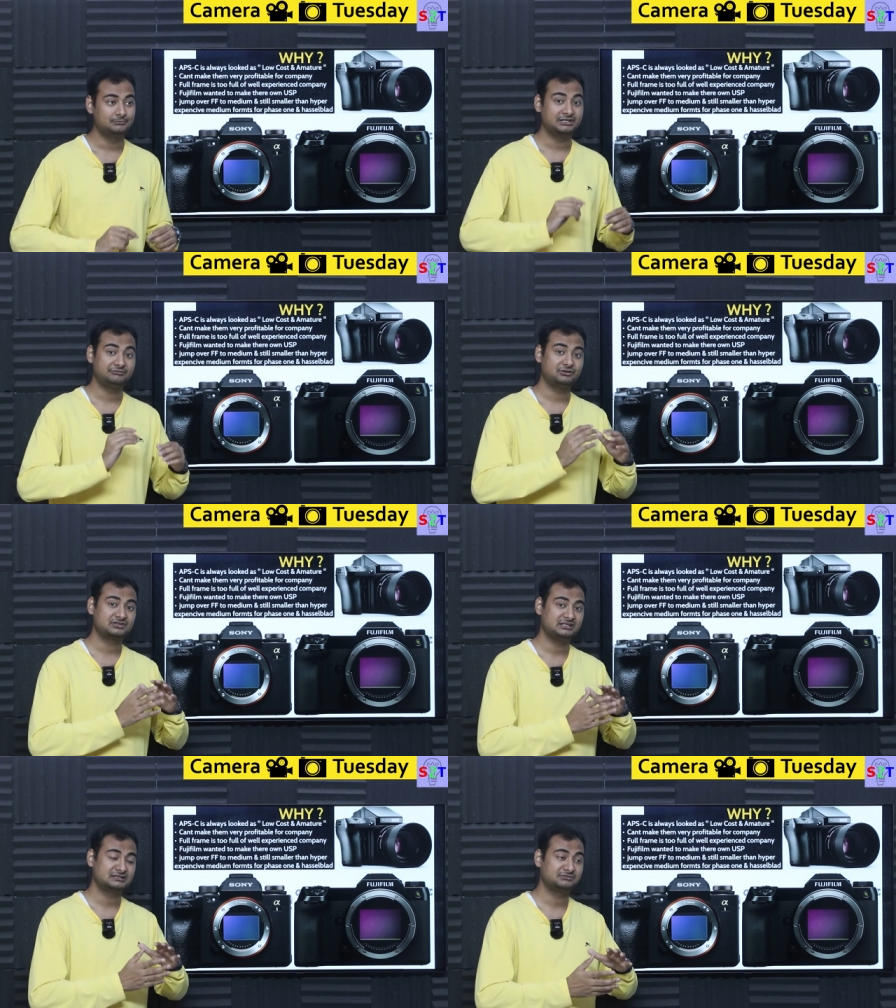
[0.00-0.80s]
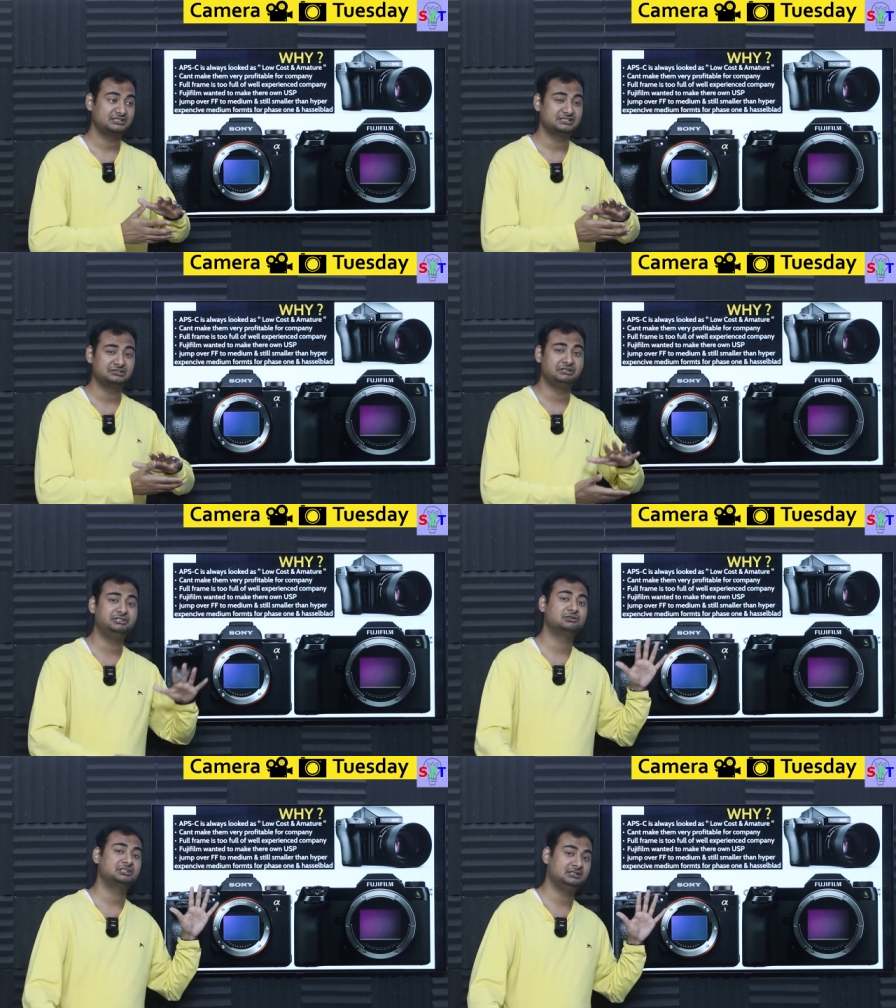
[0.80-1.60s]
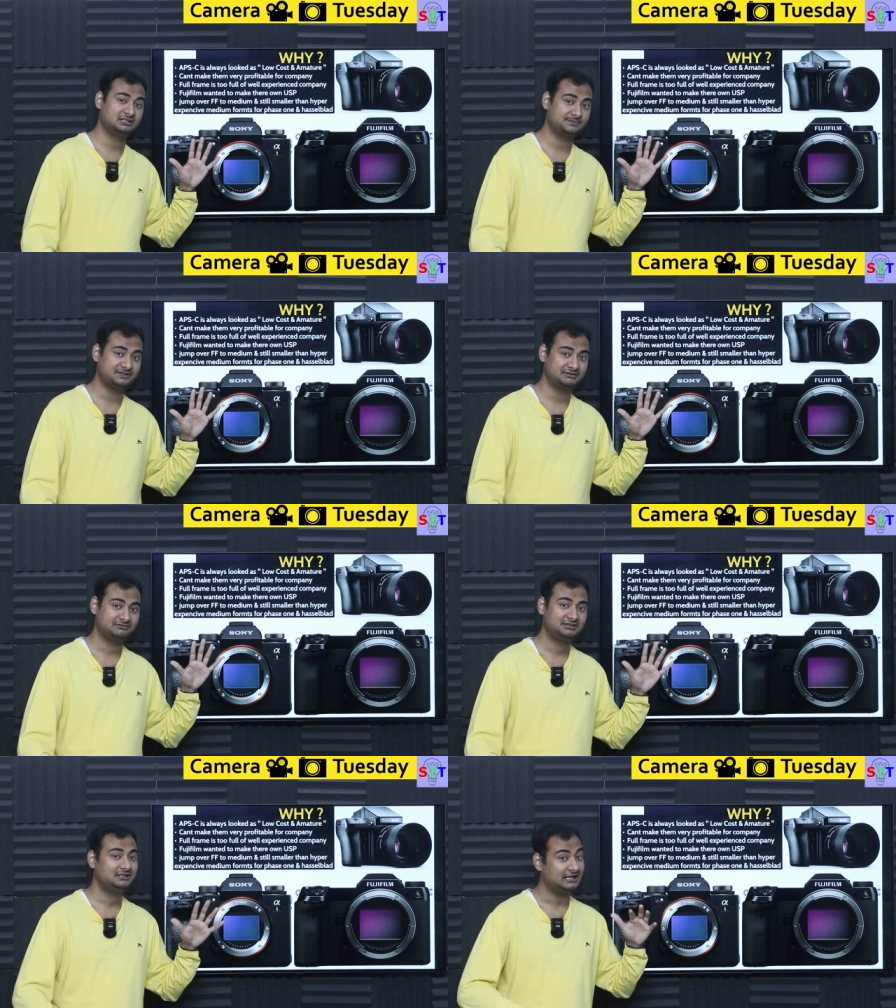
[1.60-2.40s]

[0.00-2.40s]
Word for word: But if you're selling something that is idiotically expensive,